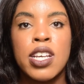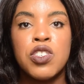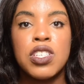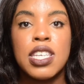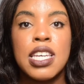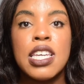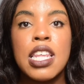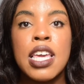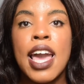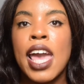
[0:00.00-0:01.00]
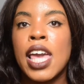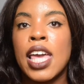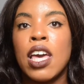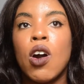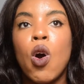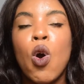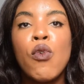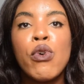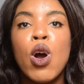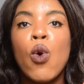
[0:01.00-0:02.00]
is just eating a
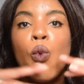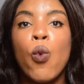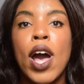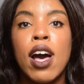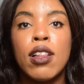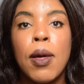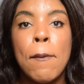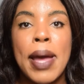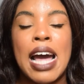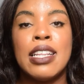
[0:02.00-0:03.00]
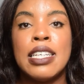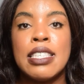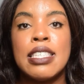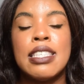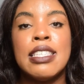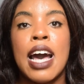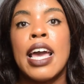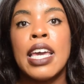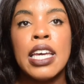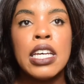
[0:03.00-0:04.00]
overall well-balanced
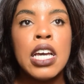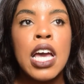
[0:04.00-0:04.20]
diet.